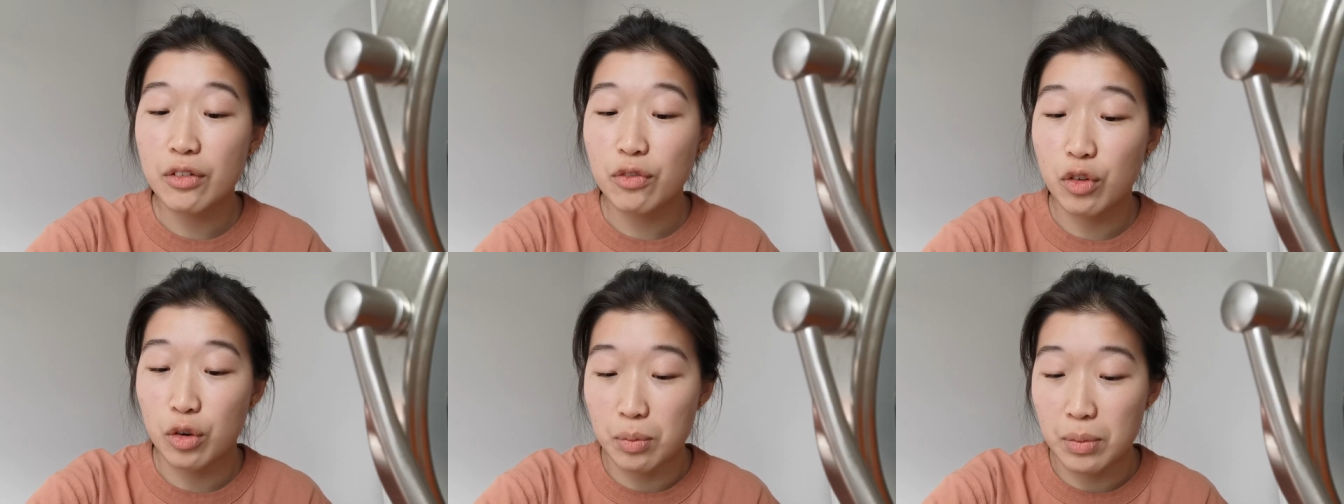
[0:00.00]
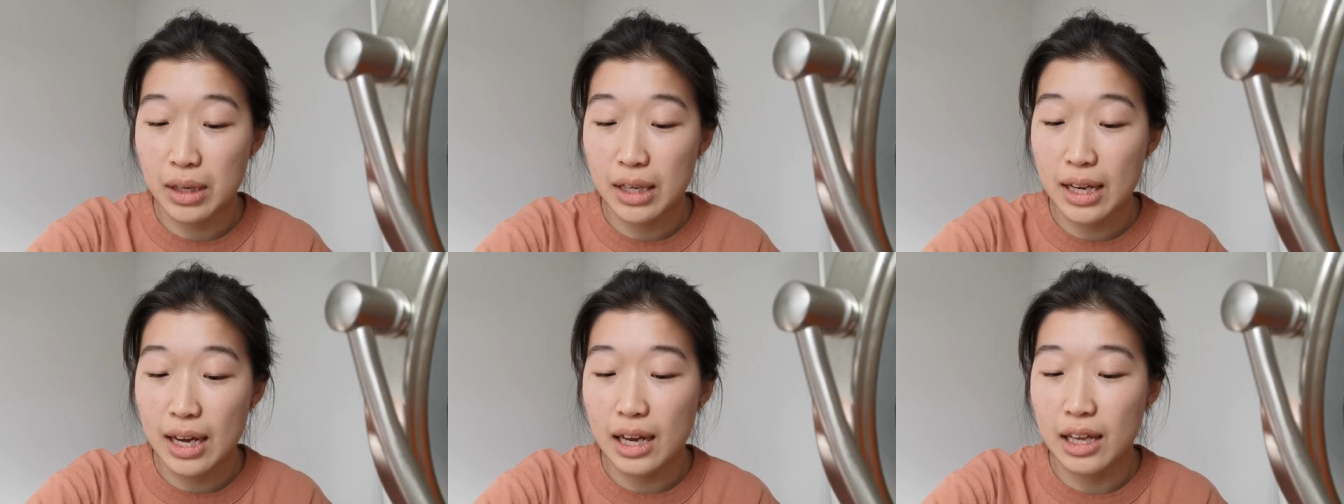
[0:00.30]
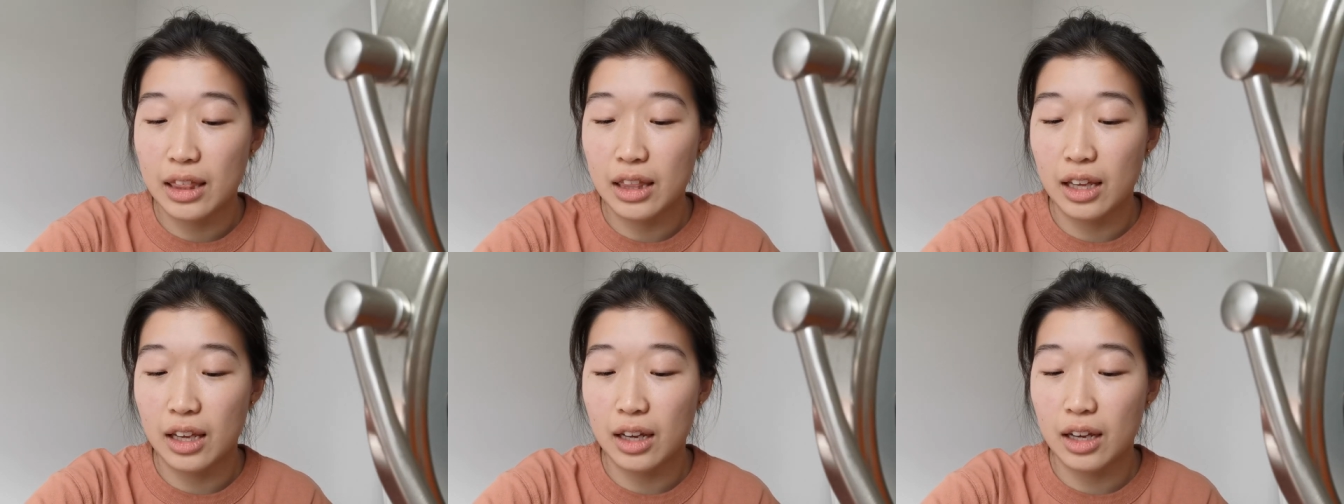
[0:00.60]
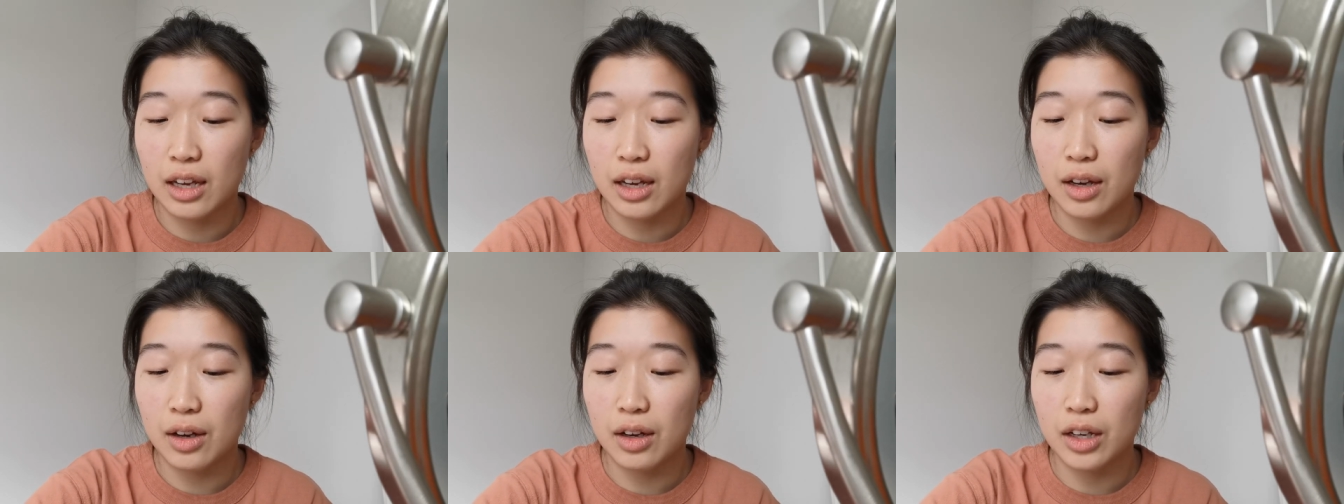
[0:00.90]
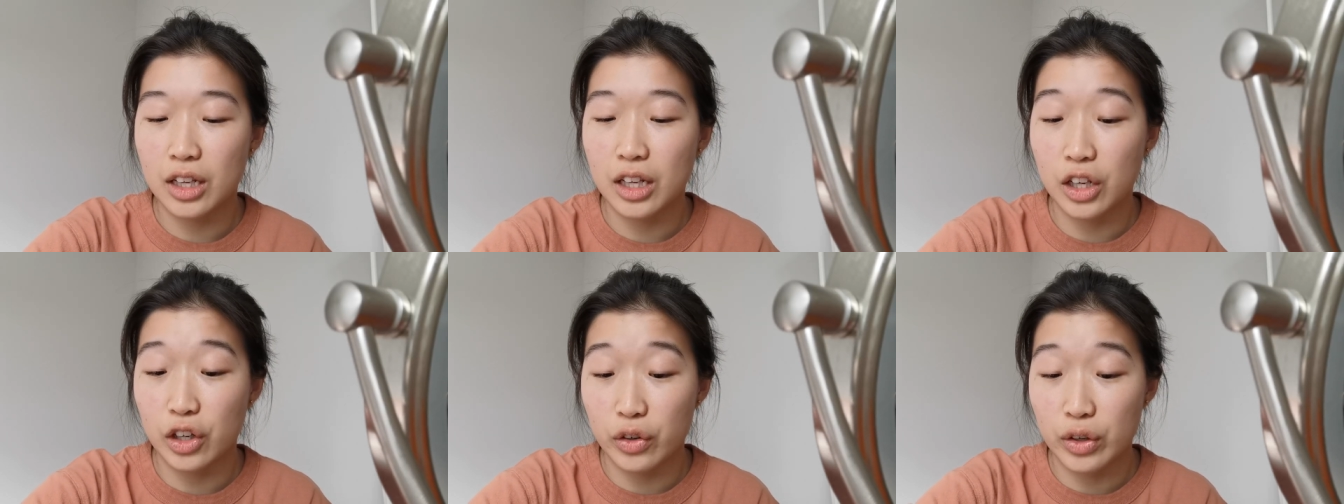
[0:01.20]
for me, I think
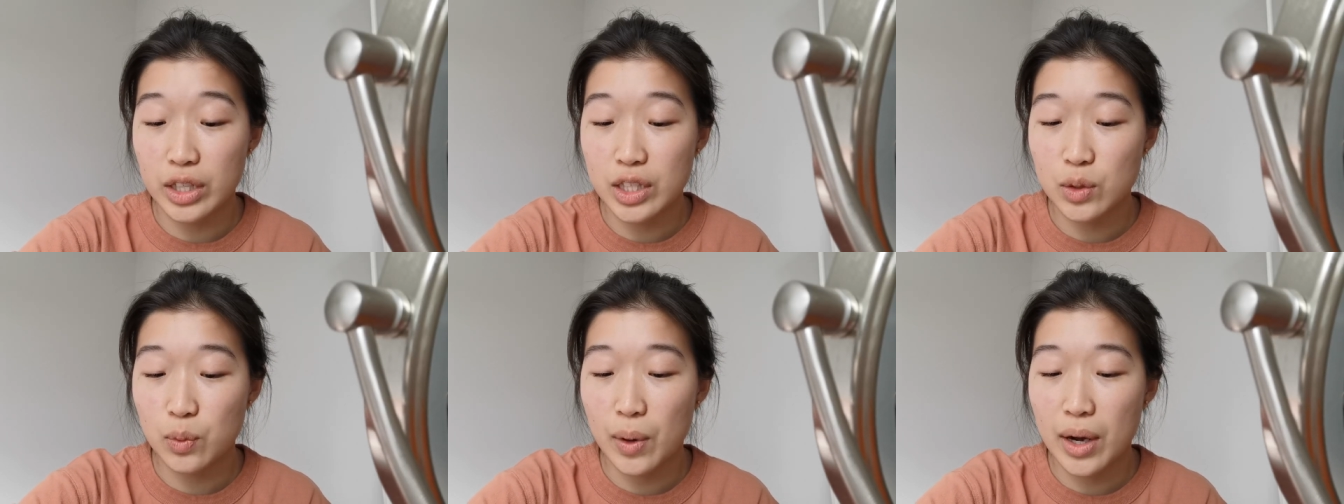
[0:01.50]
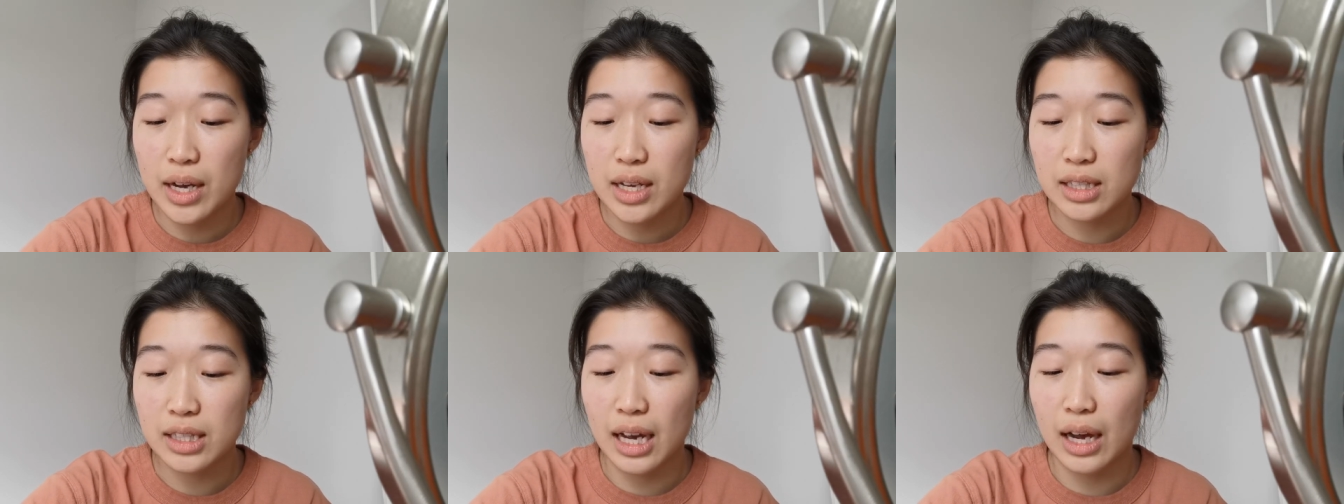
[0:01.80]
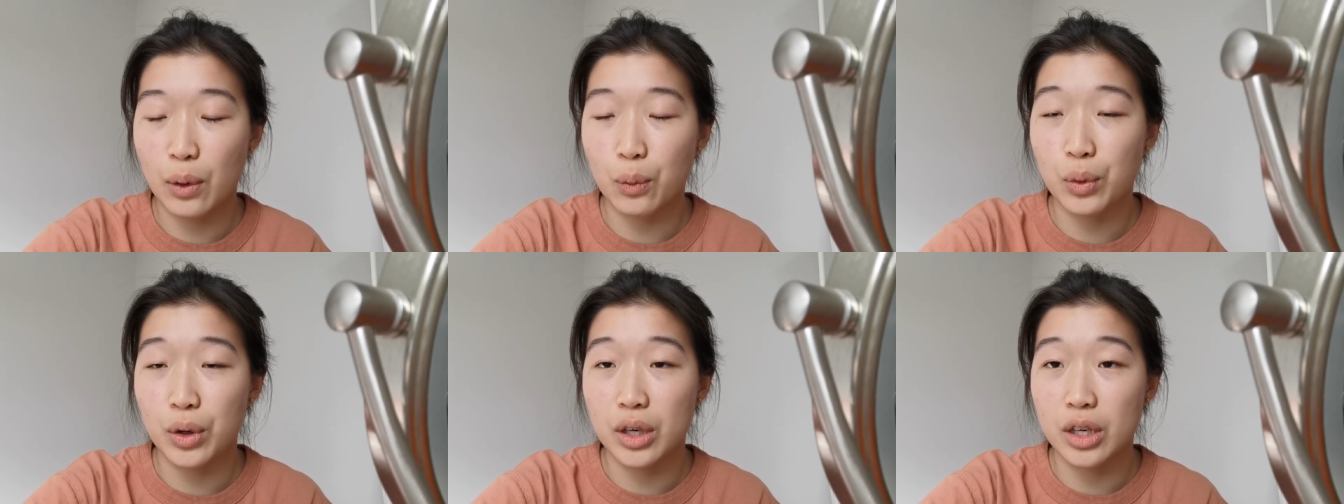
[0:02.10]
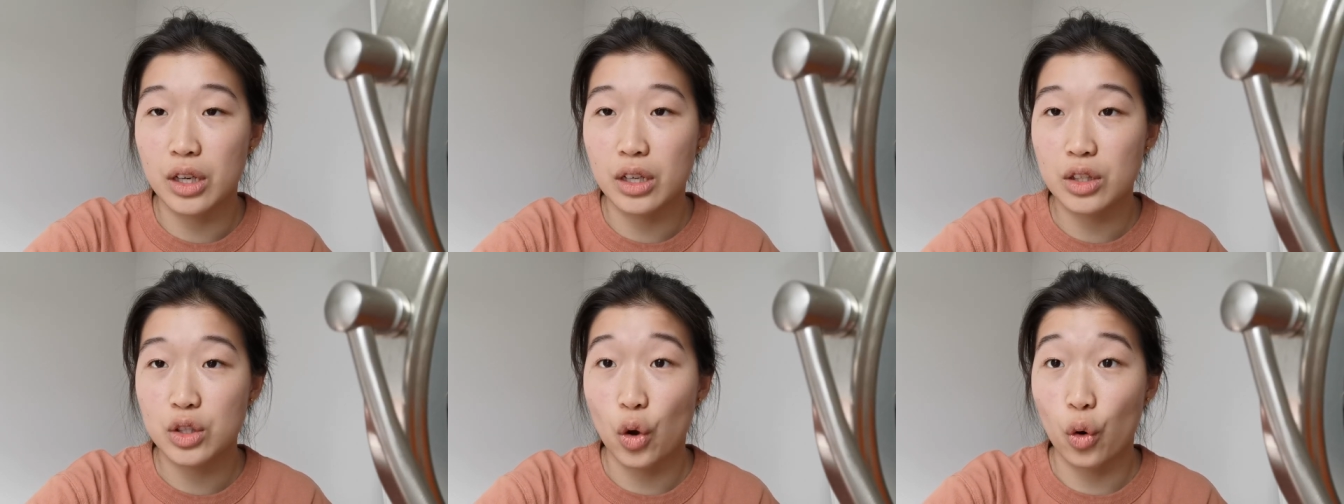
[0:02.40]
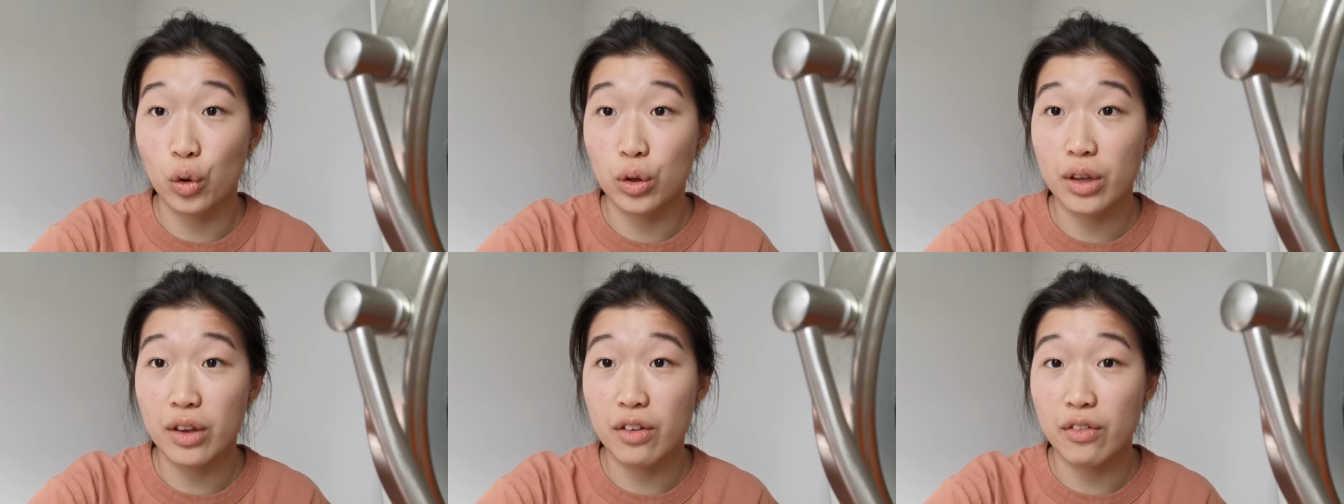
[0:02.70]
earrings wise, I would
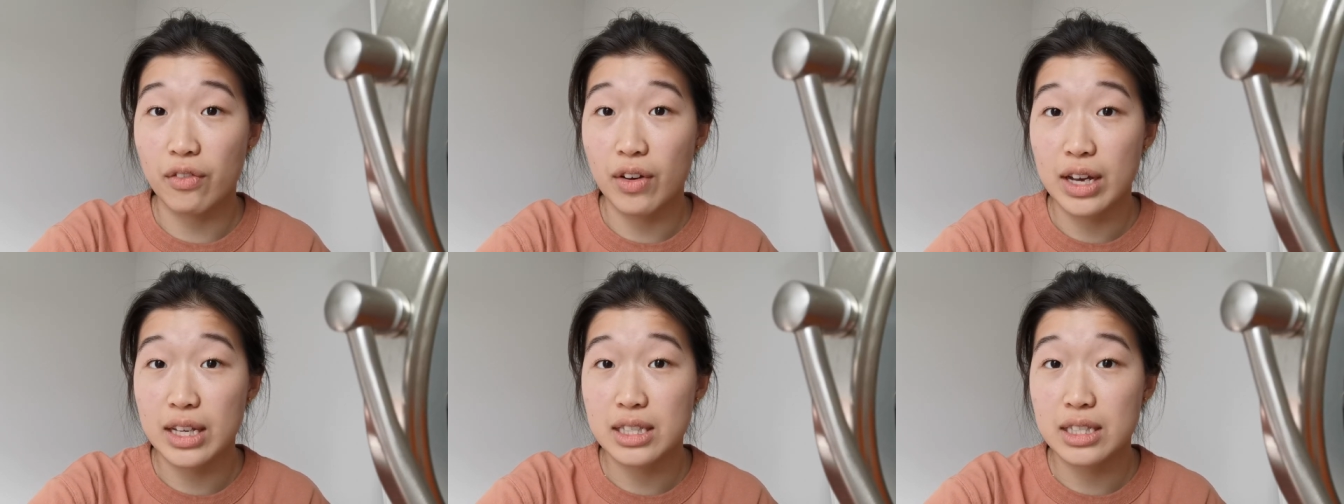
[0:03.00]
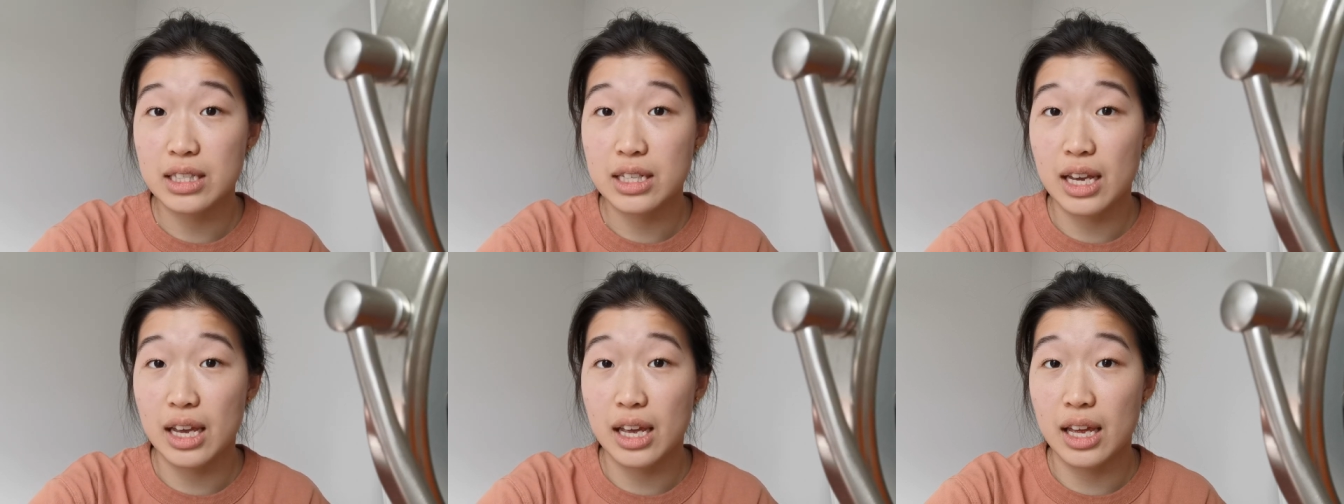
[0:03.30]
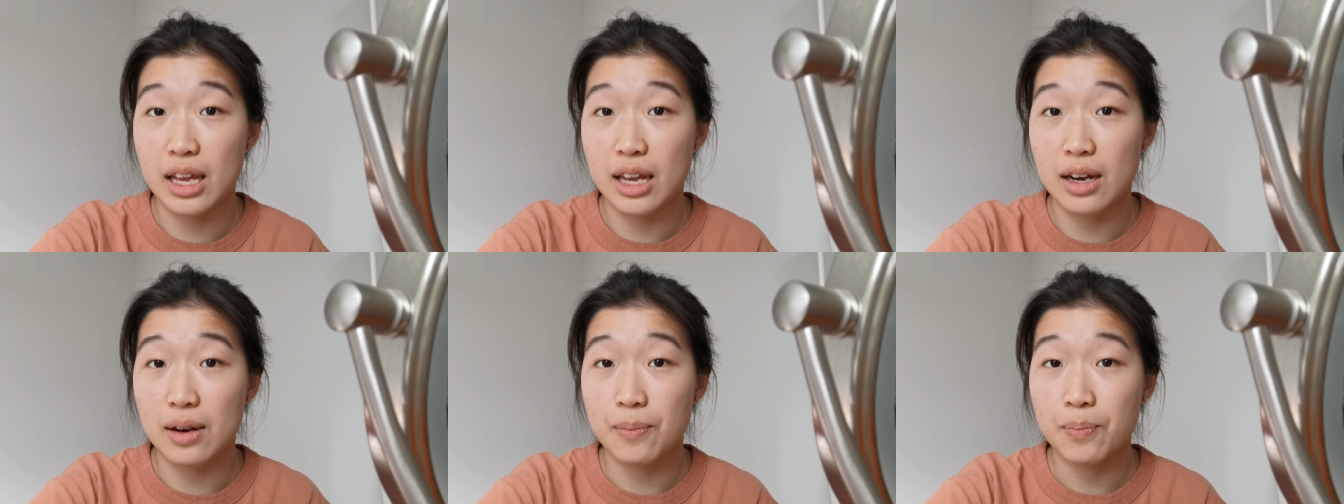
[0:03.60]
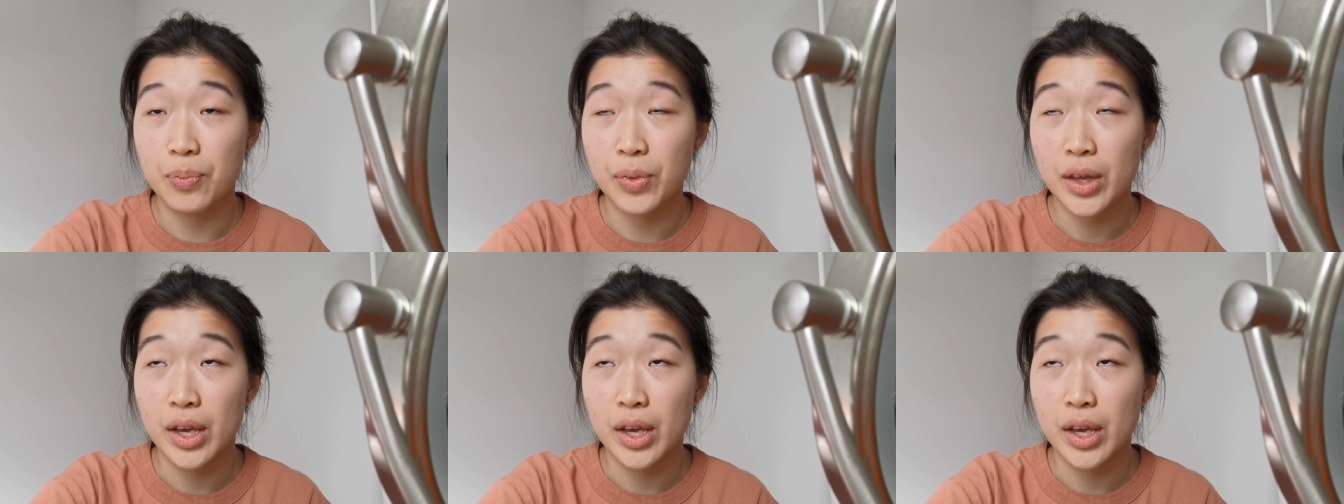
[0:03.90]
totally invest in